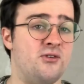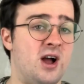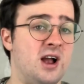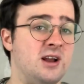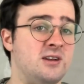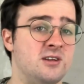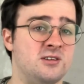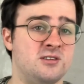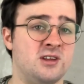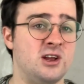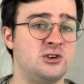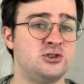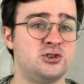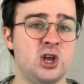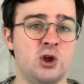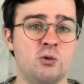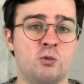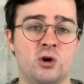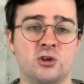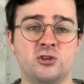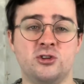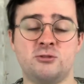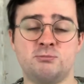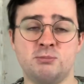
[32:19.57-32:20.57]
fact, there's actually
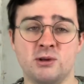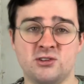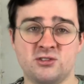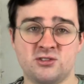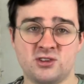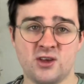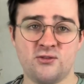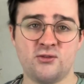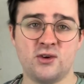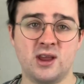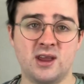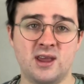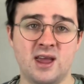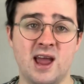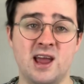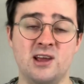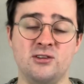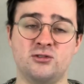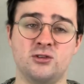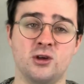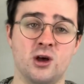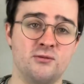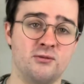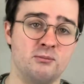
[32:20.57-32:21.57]
one specific
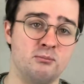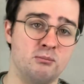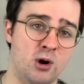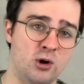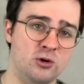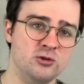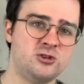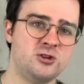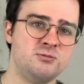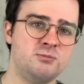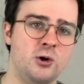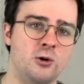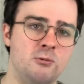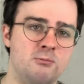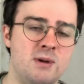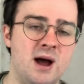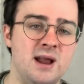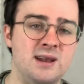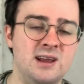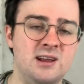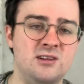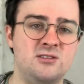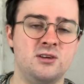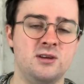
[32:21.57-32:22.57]
case of multiple
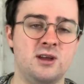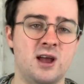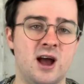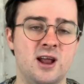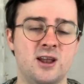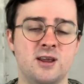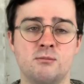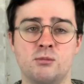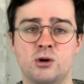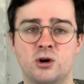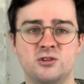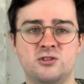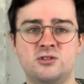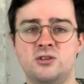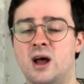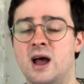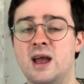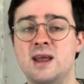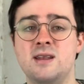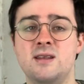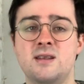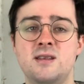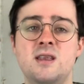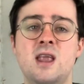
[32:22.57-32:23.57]
man-eating animals that
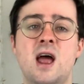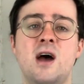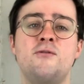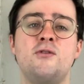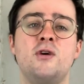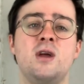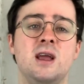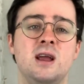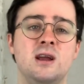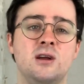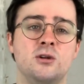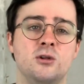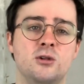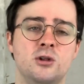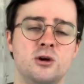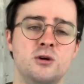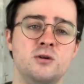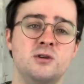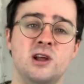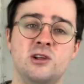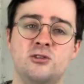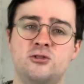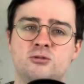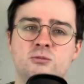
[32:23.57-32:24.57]
I never
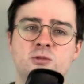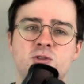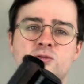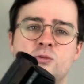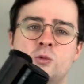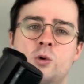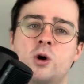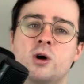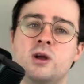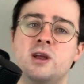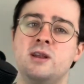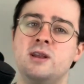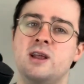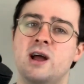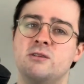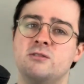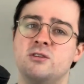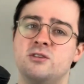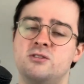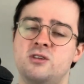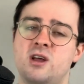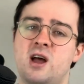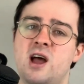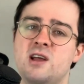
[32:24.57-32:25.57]
included. Someone's walking down
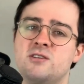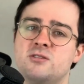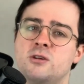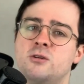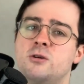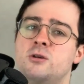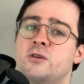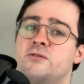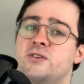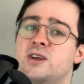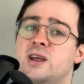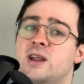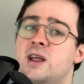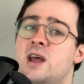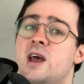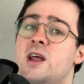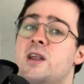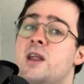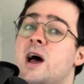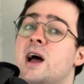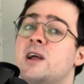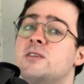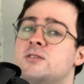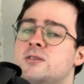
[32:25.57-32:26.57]
the stairs, I don't know if you can
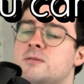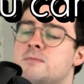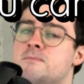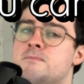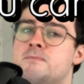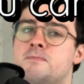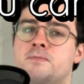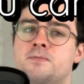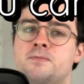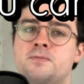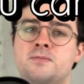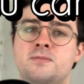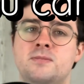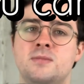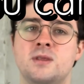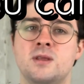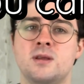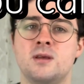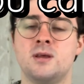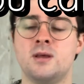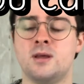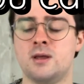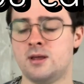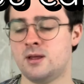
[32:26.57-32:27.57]
hear that.
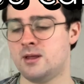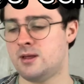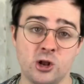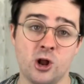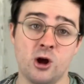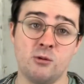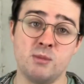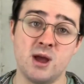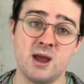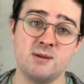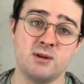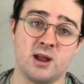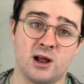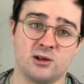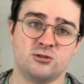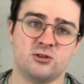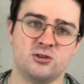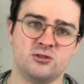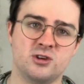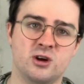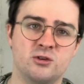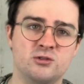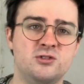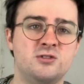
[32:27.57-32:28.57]
But you know, maybe that's
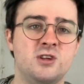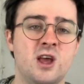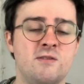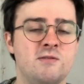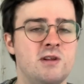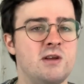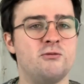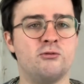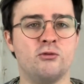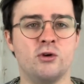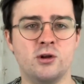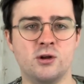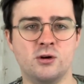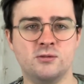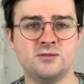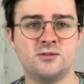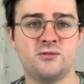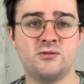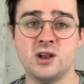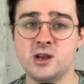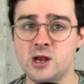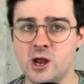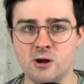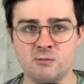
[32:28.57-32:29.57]
because I was saving it for
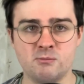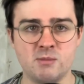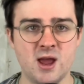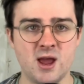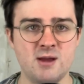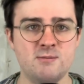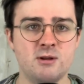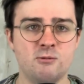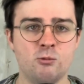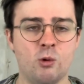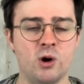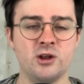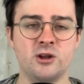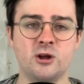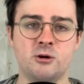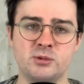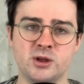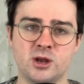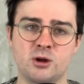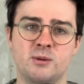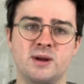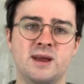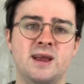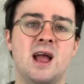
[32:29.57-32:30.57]
another video. Maybe one will
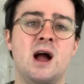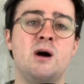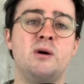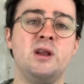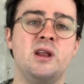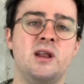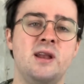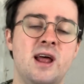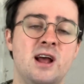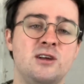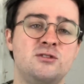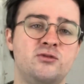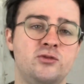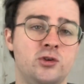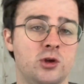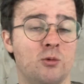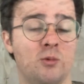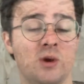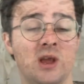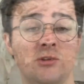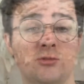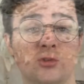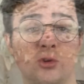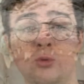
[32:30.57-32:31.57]
be coming out in the next few
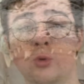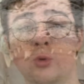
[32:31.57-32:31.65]
weeks.